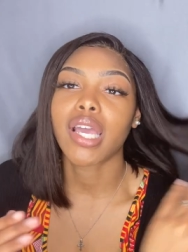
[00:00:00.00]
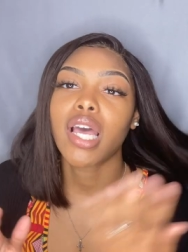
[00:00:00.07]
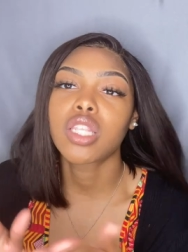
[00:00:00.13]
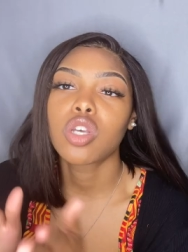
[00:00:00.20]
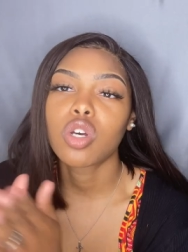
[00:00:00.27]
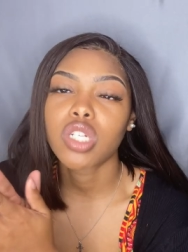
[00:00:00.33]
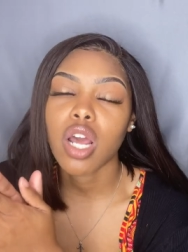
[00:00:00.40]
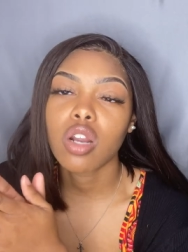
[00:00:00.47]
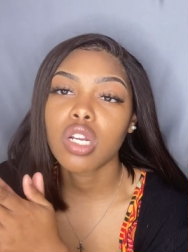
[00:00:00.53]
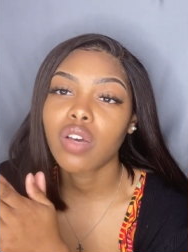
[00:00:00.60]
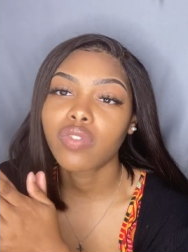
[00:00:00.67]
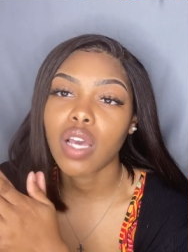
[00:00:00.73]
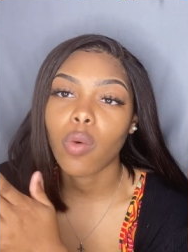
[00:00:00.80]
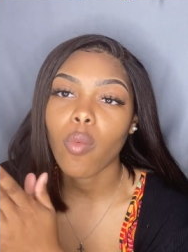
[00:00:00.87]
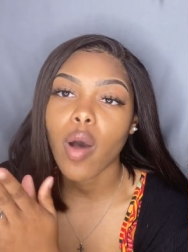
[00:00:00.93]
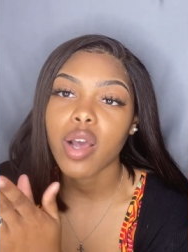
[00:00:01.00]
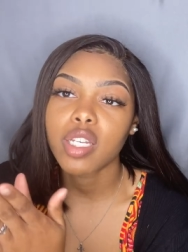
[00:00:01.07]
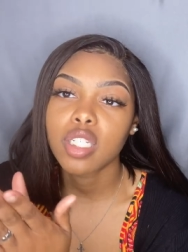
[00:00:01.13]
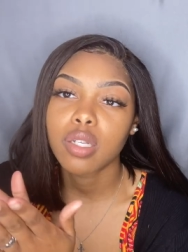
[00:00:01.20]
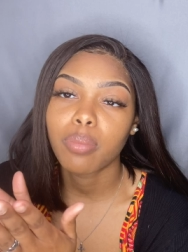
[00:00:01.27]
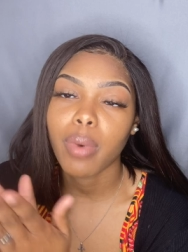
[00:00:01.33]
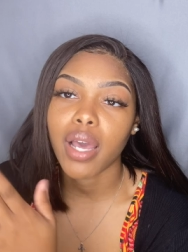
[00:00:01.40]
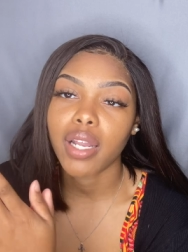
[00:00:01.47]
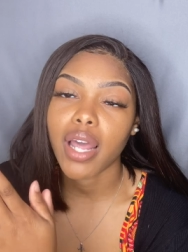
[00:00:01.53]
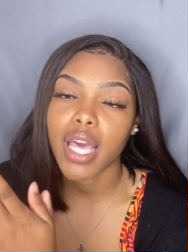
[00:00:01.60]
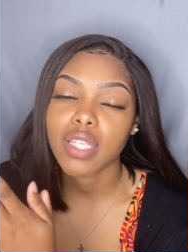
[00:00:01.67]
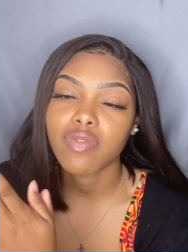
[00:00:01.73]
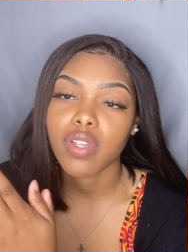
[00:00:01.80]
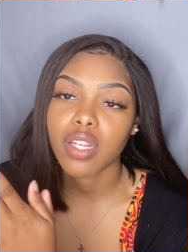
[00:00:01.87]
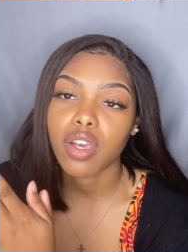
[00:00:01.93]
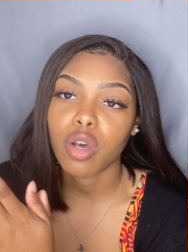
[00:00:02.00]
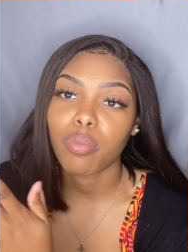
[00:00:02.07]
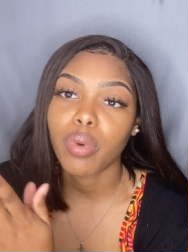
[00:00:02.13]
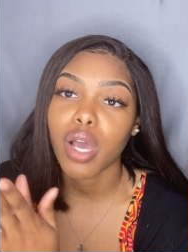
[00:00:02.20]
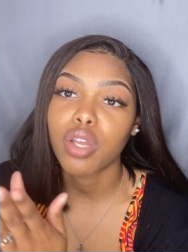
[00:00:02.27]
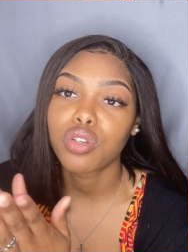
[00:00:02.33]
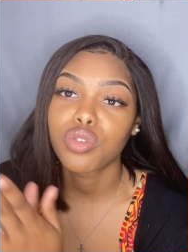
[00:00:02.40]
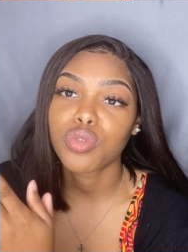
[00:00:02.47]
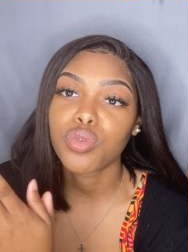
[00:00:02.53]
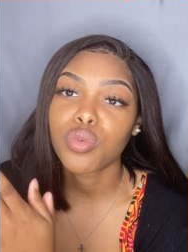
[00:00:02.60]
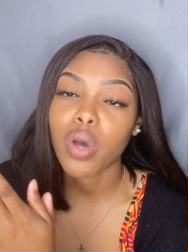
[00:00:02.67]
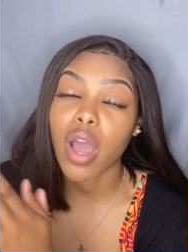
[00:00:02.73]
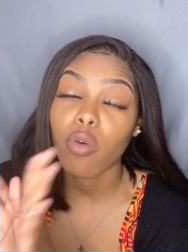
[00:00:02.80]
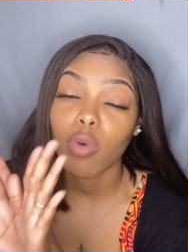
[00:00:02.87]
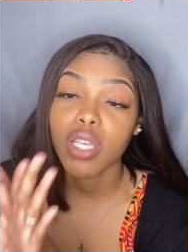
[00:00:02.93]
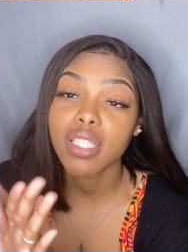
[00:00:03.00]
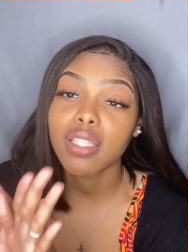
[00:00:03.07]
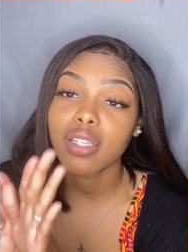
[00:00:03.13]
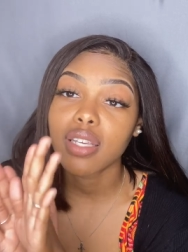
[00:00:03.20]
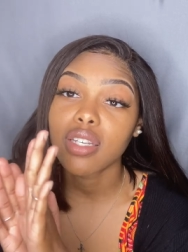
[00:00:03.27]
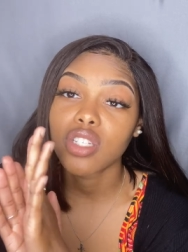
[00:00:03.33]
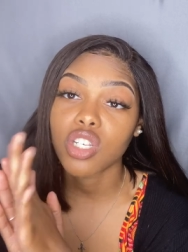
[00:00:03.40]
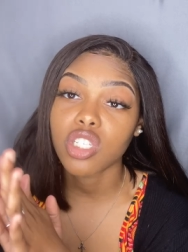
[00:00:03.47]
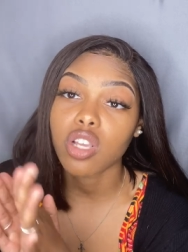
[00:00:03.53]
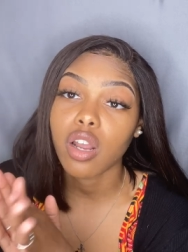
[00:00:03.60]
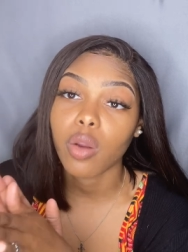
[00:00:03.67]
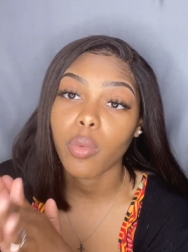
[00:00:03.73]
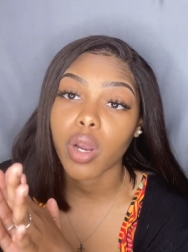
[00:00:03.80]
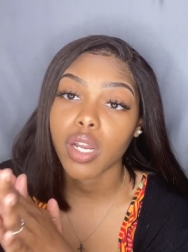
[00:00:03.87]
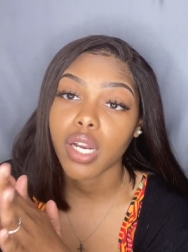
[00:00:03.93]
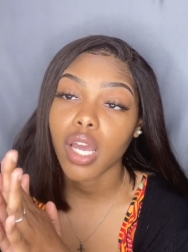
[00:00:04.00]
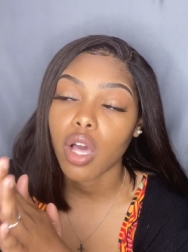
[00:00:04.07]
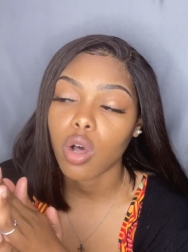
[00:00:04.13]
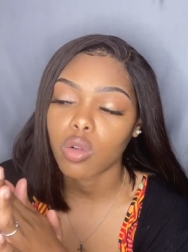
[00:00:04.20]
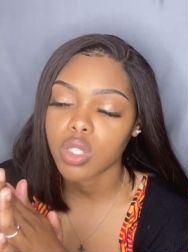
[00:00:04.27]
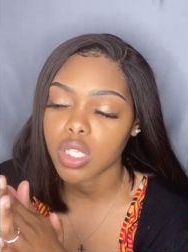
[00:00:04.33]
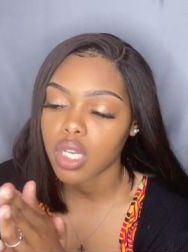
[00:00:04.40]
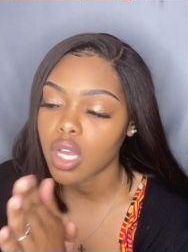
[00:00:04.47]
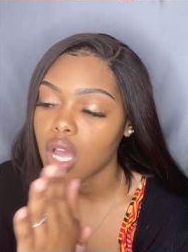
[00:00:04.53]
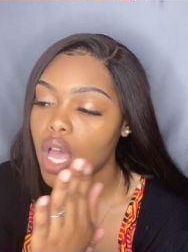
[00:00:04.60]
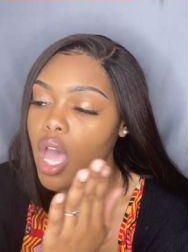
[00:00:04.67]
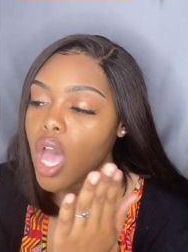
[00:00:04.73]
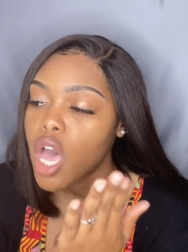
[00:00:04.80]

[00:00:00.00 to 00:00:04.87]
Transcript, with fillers: I told you, I don't know if y'all watched my last video, but I do, I recently just started working at Ulta.